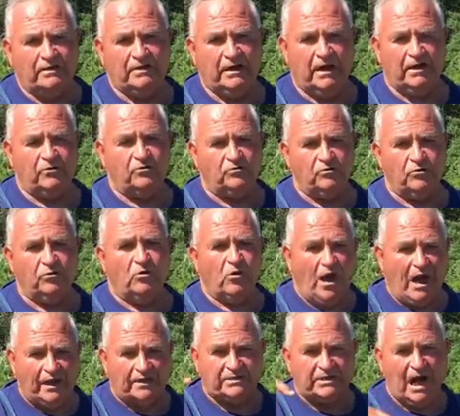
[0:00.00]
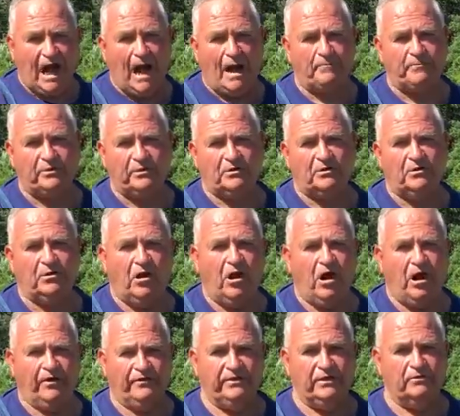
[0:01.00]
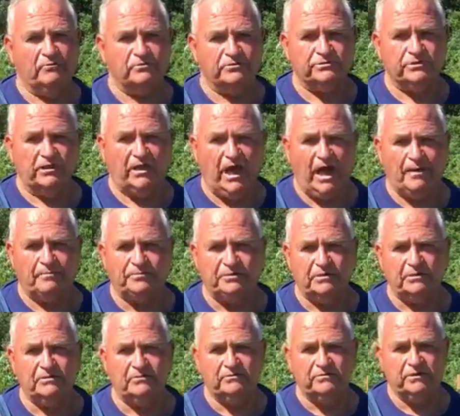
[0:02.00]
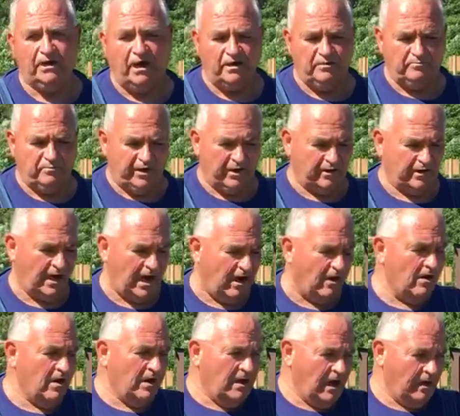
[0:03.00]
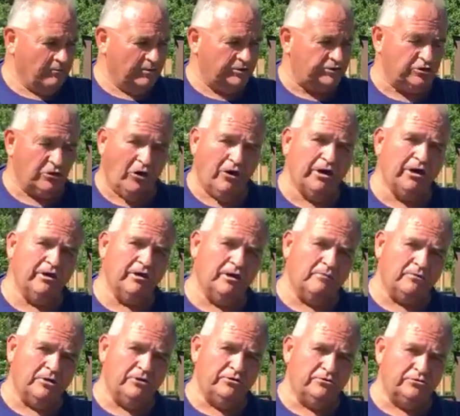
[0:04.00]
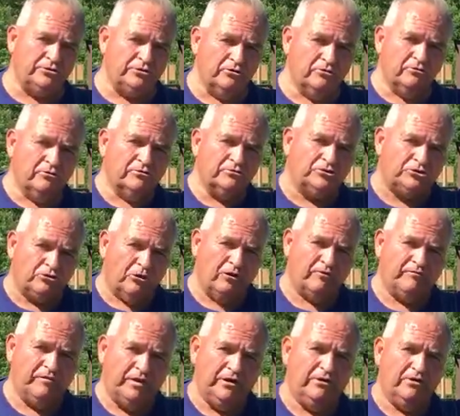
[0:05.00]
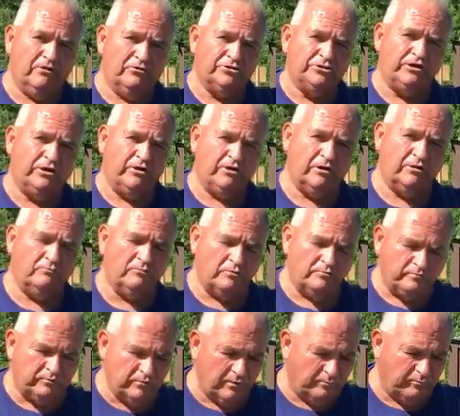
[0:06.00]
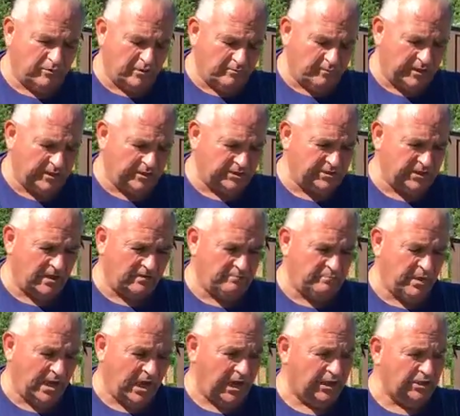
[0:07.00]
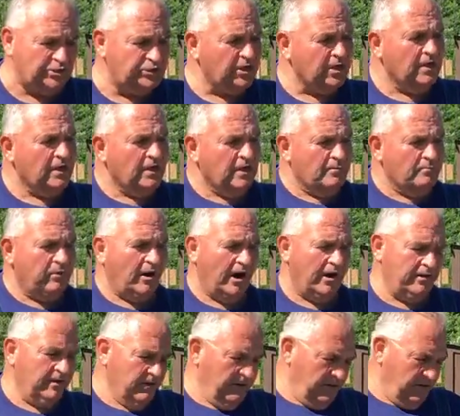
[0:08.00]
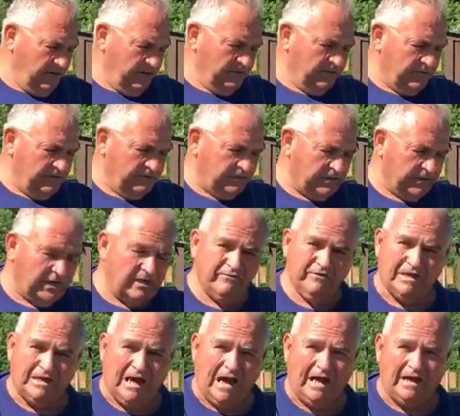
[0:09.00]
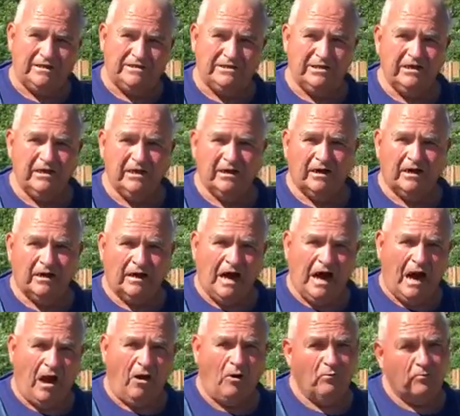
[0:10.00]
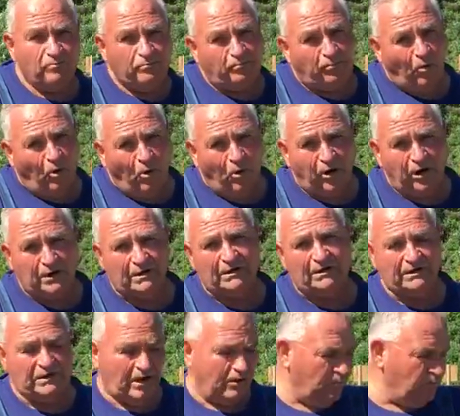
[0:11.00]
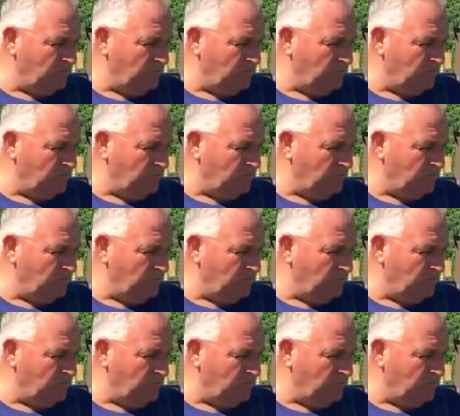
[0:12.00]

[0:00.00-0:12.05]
that grew on top of the cloth. It was an absolute nightmare. Now, I'm going to show you, I'm going to do two short videos here, and we'll put them on the same page. But to give you an idea how poorly, now